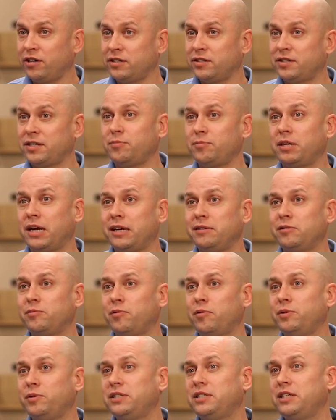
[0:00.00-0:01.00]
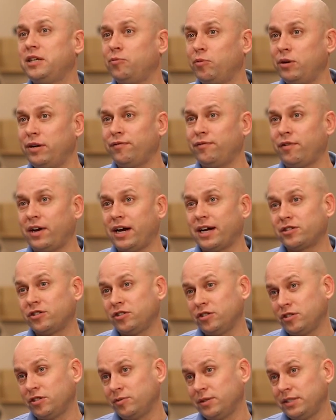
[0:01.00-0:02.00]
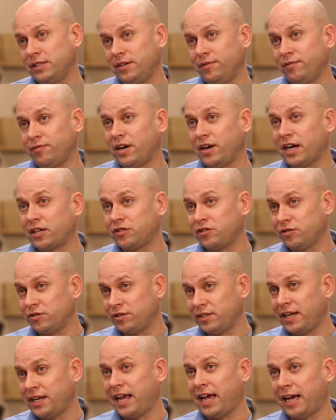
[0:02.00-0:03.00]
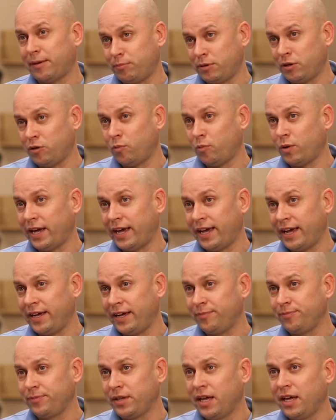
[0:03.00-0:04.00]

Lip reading: And sometimes when we see refractures, we see fractures that happen away.